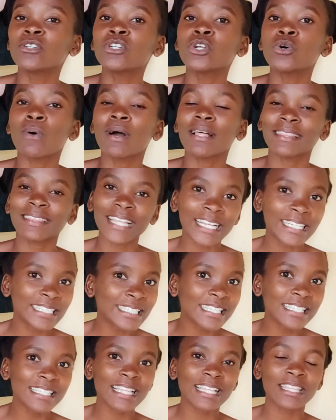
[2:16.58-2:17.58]
know what that
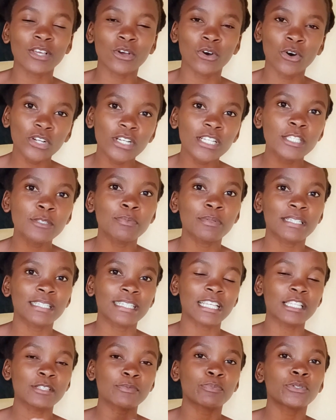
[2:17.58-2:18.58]
is that the Holy Spirit
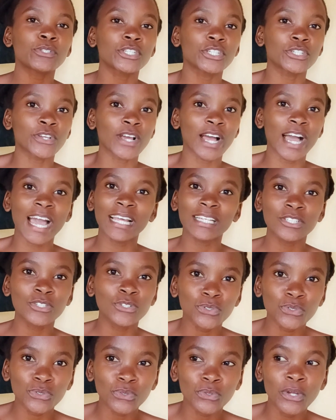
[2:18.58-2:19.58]
has put in your heart
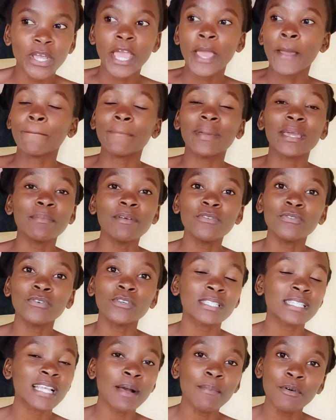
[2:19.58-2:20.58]
to do. Maybe
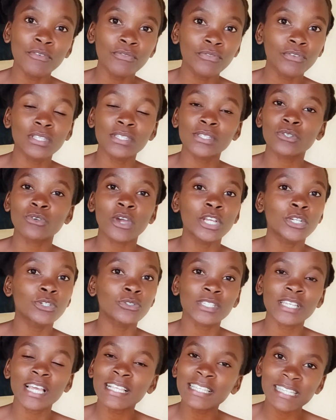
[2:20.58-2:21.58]
for some of you, it's going
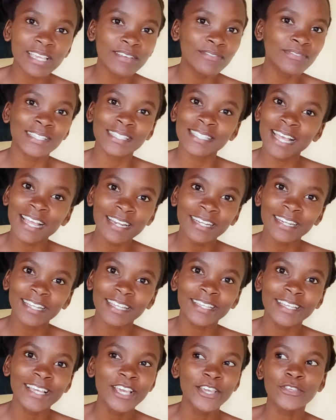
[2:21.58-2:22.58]
to church every
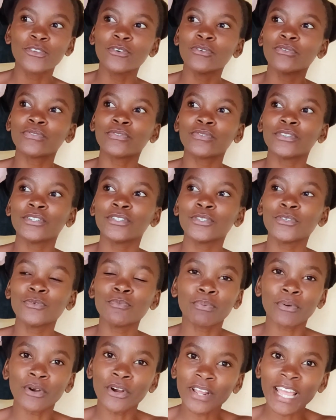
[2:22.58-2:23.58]
Sunday. You've
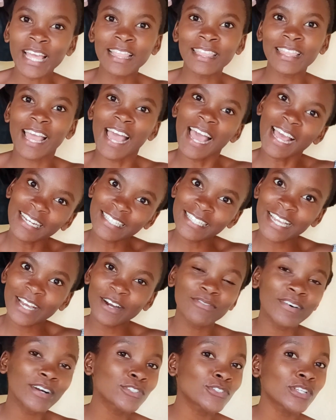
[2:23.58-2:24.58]
broken the altar
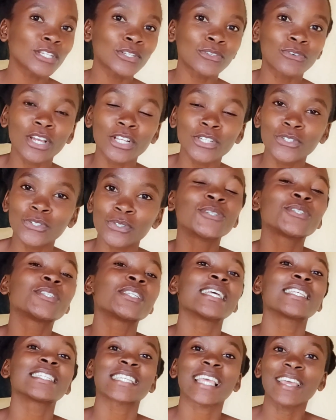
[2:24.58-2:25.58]
of actually going to
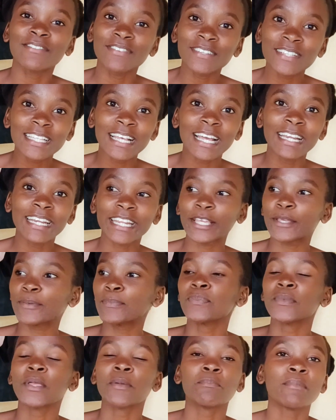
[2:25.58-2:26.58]
church every Sunday.
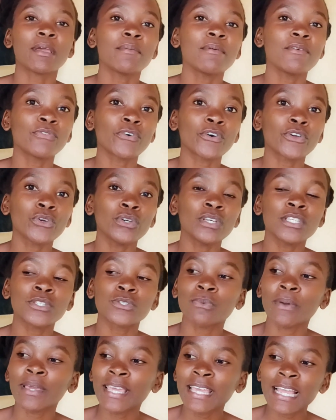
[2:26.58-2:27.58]
Maybe for you
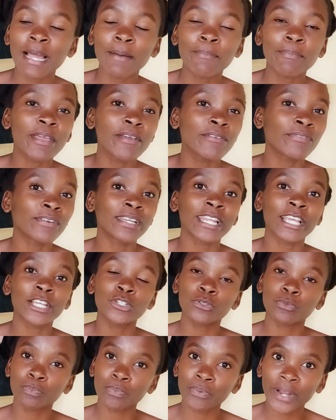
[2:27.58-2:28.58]
is waking up every day
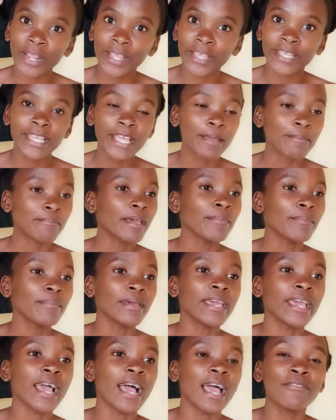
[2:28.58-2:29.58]
to pray.
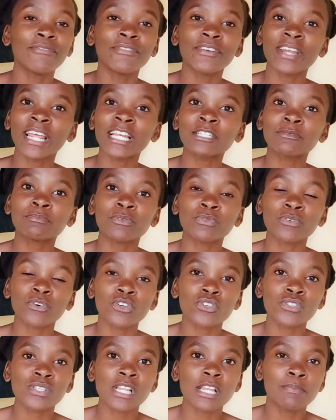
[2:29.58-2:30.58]
Maybe every night before
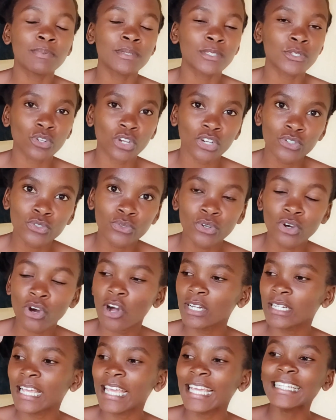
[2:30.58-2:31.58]
you sleep is talk to
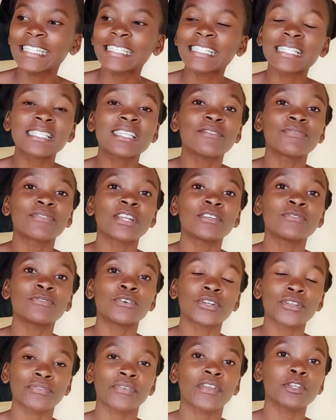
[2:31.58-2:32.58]
God. It's different
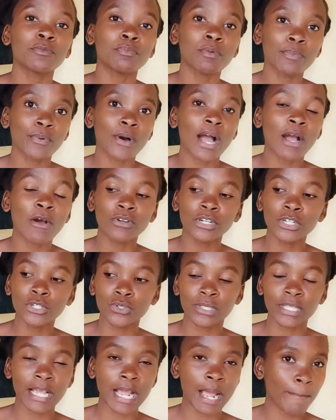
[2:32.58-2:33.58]
for different people according
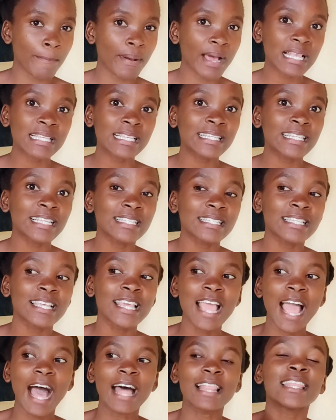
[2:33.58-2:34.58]
to the capacities
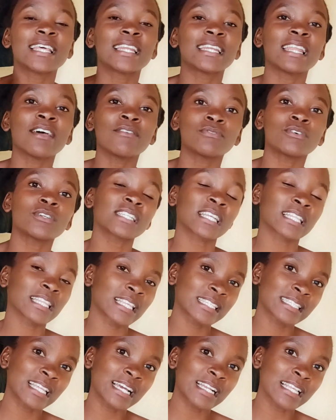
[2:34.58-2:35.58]
and the levels and
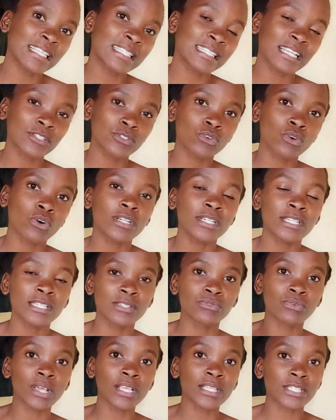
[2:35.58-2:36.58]
the standards that God
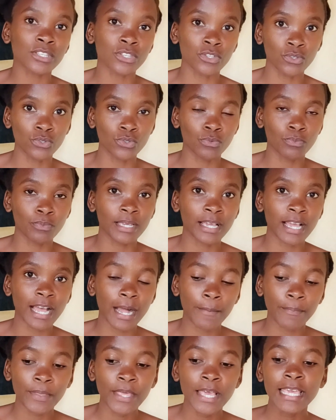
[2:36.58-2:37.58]
is raising you to
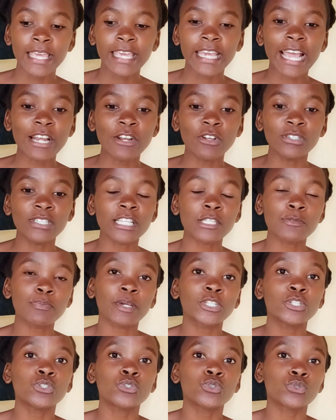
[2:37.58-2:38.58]
become. He cannot
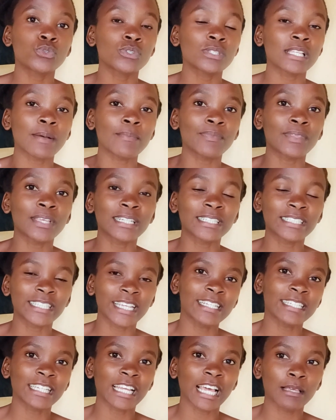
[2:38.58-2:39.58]
expect you to do something
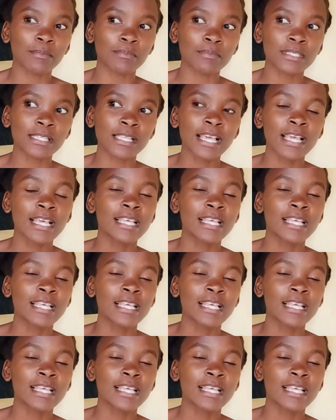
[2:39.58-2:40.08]
10 times,